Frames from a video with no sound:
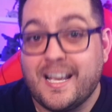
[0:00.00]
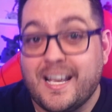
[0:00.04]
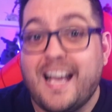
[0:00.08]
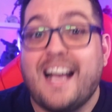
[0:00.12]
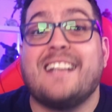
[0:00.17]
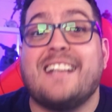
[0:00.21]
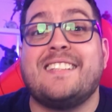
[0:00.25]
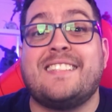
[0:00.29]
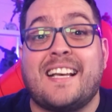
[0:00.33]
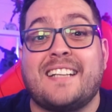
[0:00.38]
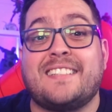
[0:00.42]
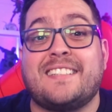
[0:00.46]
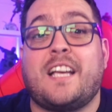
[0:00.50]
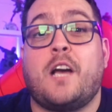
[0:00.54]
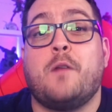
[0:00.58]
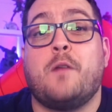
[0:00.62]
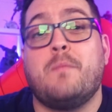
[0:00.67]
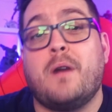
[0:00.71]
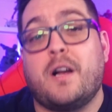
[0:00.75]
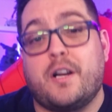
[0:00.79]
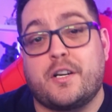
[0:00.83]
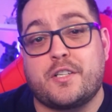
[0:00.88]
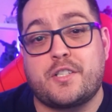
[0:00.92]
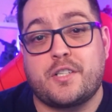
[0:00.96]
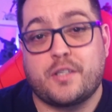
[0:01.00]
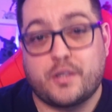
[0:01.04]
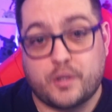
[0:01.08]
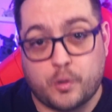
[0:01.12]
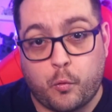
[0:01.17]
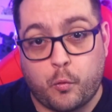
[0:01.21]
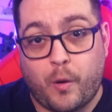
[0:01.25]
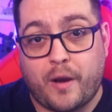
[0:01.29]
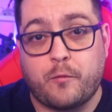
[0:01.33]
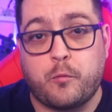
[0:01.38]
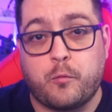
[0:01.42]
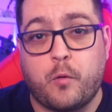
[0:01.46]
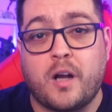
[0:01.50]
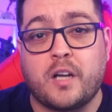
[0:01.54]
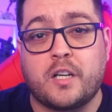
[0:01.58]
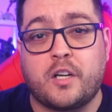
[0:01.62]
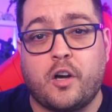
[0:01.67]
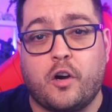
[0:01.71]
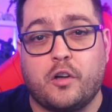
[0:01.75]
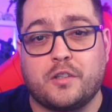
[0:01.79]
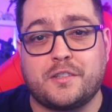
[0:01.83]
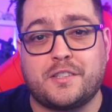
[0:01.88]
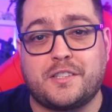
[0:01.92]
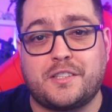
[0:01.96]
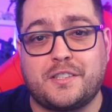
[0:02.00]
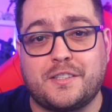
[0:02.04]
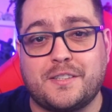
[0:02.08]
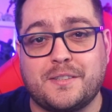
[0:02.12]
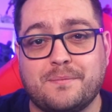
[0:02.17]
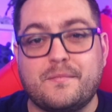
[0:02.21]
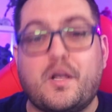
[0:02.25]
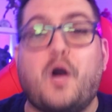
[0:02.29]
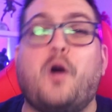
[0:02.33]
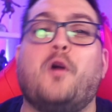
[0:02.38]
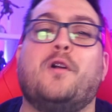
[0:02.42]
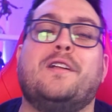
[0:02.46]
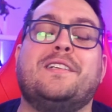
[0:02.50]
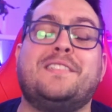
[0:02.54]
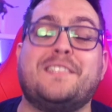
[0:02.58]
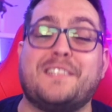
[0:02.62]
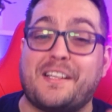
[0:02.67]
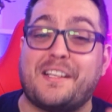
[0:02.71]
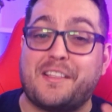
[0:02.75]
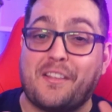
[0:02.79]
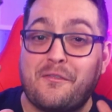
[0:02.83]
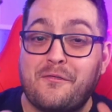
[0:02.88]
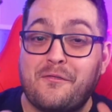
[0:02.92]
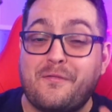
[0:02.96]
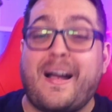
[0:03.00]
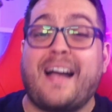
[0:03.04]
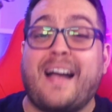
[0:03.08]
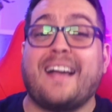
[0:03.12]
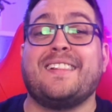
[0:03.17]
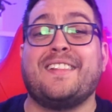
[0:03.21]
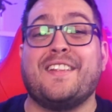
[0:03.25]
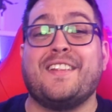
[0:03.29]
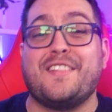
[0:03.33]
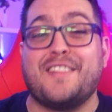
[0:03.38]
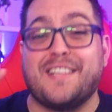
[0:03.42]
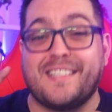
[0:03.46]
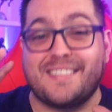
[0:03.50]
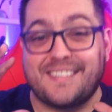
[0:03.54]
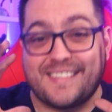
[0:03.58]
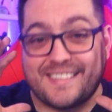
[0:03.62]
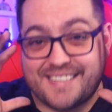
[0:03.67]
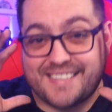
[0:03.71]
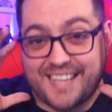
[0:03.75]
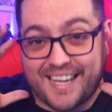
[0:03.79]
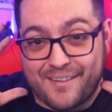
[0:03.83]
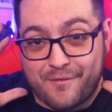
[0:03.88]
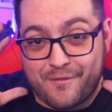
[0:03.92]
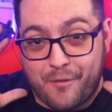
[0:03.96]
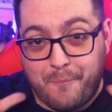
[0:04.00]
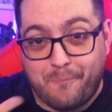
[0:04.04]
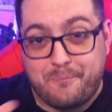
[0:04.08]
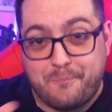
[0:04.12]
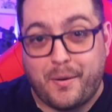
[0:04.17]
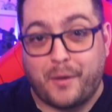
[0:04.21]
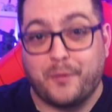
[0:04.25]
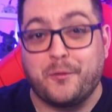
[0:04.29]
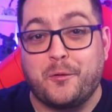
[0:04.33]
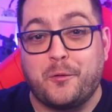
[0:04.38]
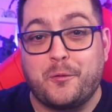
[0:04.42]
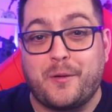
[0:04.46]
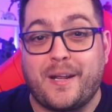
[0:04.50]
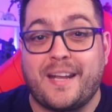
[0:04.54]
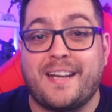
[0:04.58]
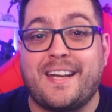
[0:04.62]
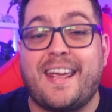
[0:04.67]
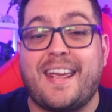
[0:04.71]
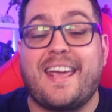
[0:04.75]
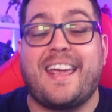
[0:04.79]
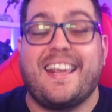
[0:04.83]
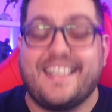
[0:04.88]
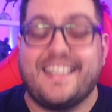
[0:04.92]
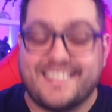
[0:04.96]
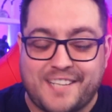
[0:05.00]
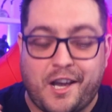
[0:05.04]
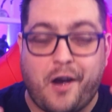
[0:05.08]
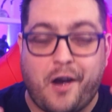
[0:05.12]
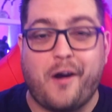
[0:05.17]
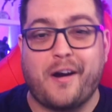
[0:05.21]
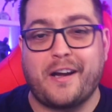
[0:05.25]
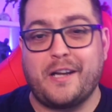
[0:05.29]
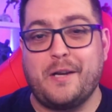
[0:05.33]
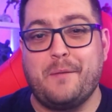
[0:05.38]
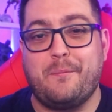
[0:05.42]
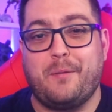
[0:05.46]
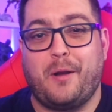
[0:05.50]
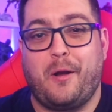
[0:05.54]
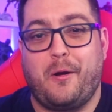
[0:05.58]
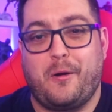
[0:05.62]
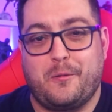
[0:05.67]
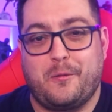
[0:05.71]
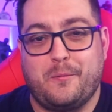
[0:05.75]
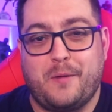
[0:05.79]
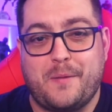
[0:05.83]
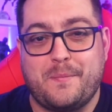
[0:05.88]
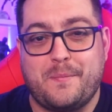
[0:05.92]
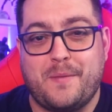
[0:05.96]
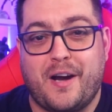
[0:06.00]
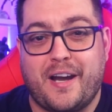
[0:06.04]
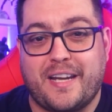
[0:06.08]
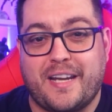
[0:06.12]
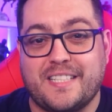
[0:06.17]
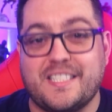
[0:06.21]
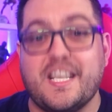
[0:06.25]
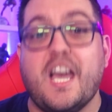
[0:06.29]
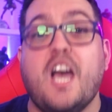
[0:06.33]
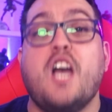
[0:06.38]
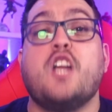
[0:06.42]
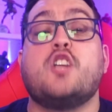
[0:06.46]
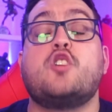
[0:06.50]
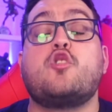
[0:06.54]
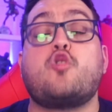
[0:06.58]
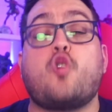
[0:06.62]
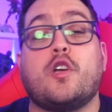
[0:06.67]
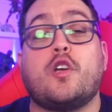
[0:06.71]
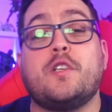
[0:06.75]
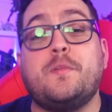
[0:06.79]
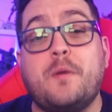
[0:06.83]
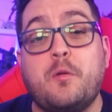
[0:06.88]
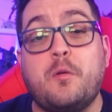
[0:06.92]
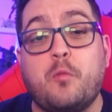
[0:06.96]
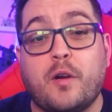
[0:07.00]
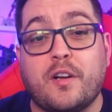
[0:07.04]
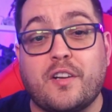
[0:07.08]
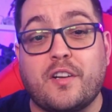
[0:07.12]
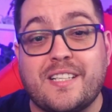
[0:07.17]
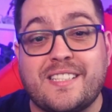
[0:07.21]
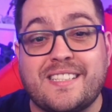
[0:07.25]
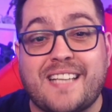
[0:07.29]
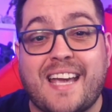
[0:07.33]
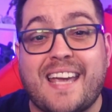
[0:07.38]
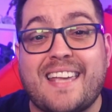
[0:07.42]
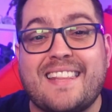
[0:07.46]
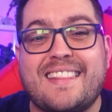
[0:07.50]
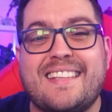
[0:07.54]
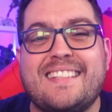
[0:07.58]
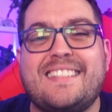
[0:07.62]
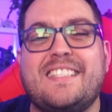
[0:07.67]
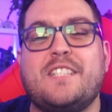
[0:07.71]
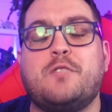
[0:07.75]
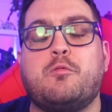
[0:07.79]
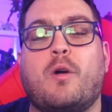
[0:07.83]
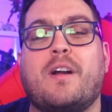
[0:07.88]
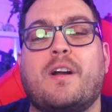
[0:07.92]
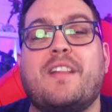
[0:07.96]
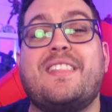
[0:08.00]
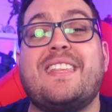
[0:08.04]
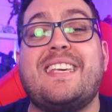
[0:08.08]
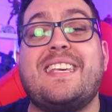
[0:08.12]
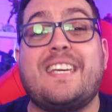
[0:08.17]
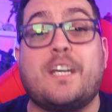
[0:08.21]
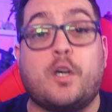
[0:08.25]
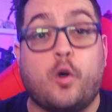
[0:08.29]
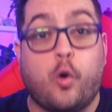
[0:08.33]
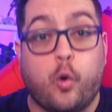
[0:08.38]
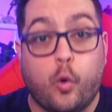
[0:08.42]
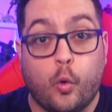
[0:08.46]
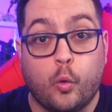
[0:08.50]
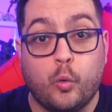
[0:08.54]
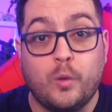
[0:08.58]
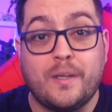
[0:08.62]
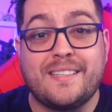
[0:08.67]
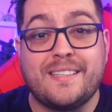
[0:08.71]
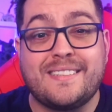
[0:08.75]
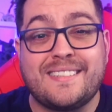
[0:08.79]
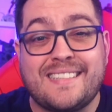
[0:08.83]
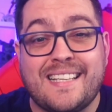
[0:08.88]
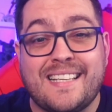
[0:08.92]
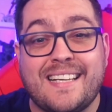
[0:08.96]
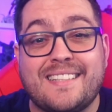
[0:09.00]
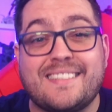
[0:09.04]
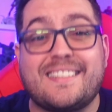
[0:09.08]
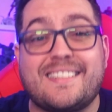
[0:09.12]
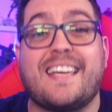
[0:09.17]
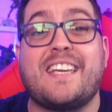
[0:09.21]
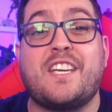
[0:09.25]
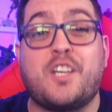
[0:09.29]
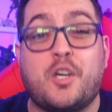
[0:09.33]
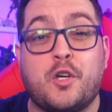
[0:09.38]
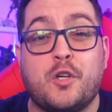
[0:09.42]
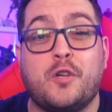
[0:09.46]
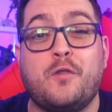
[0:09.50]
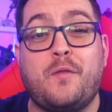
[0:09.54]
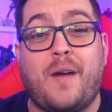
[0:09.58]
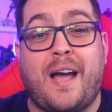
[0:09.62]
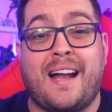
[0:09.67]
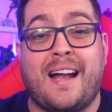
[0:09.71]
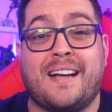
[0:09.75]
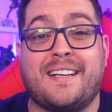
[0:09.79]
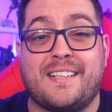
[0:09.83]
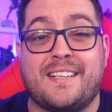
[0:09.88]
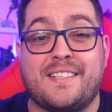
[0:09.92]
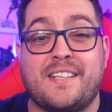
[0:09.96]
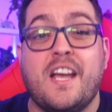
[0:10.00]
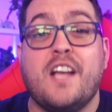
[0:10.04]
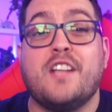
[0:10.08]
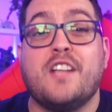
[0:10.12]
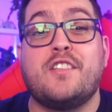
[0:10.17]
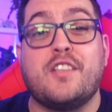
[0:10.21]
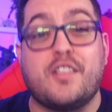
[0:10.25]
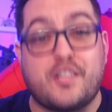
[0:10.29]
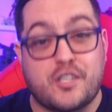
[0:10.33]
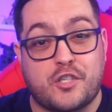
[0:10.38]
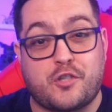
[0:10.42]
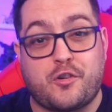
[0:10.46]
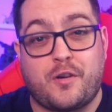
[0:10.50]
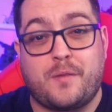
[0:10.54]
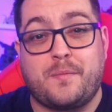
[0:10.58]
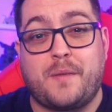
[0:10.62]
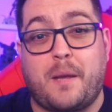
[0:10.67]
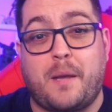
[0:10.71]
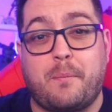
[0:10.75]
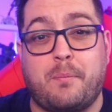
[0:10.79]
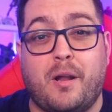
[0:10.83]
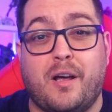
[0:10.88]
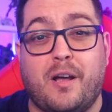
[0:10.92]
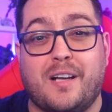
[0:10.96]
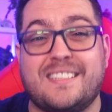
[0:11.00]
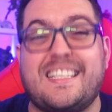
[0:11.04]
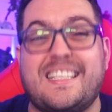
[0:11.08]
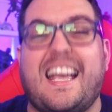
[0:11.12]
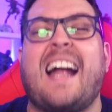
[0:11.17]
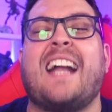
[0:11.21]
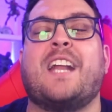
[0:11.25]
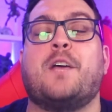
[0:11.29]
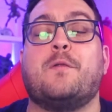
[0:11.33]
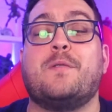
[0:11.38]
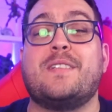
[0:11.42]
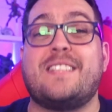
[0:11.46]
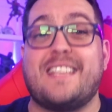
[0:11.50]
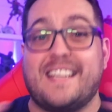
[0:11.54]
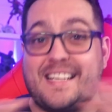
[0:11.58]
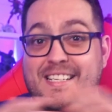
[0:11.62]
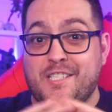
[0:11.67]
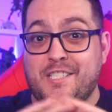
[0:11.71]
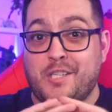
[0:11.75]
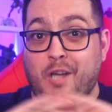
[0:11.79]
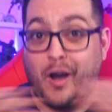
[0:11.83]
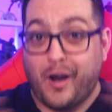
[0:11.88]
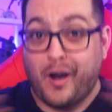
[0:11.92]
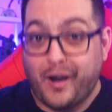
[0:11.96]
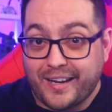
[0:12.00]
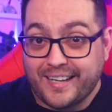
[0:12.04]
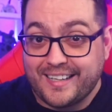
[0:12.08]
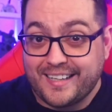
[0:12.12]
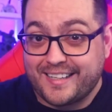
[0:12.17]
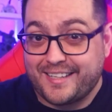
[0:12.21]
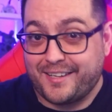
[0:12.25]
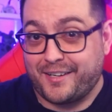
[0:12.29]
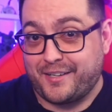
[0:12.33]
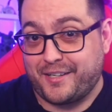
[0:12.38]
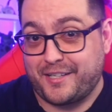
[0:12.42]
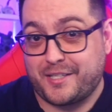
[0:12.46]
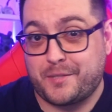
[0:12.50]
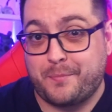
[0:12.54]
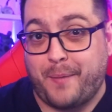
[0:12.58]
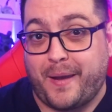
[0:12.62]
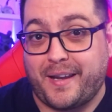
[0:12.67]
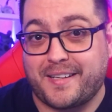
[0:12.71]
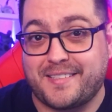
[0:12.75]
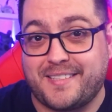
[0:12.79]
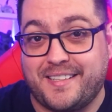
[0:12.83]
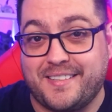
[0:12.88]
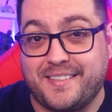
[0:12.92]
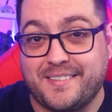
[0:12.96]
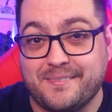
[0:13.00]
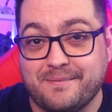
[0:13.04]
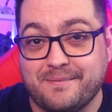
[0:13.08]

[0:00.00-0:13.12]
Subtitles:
as that's how much the Wave 1 costs. Honestly, the fact that this is even bundled in here is kind of blowing my mind. Trust me when I say this is one of the coolest things they could have added to the Stream Deck Plus, and it was entirely unexpected.